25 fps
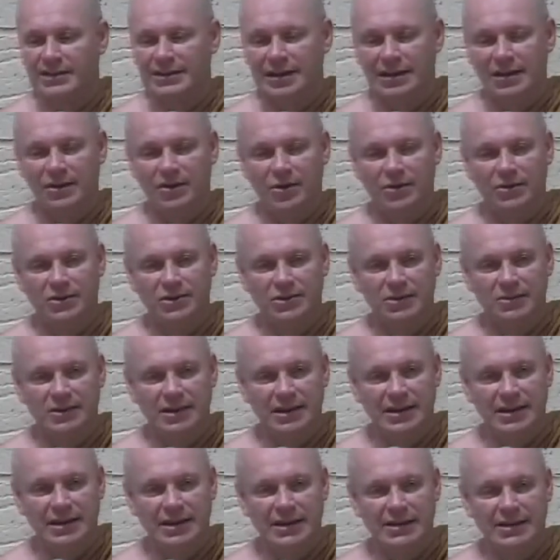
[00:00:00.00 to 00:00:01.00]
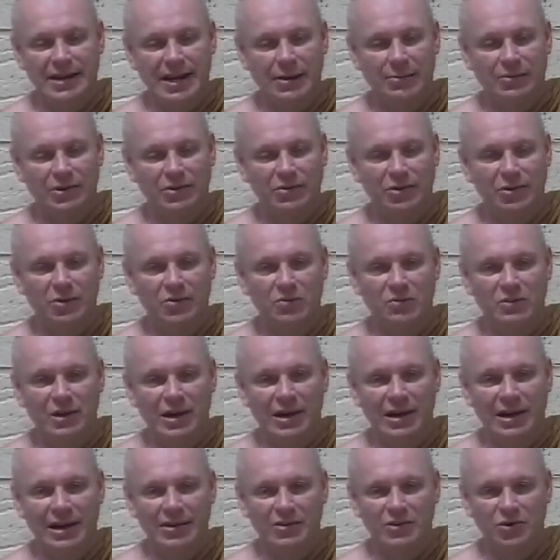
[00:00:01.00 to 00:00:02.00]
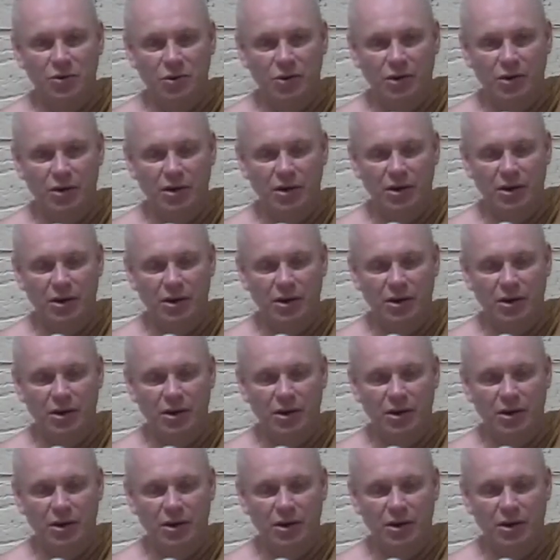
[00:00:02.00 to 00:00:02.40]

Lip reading: that are not so easy, that we don't really enjoy.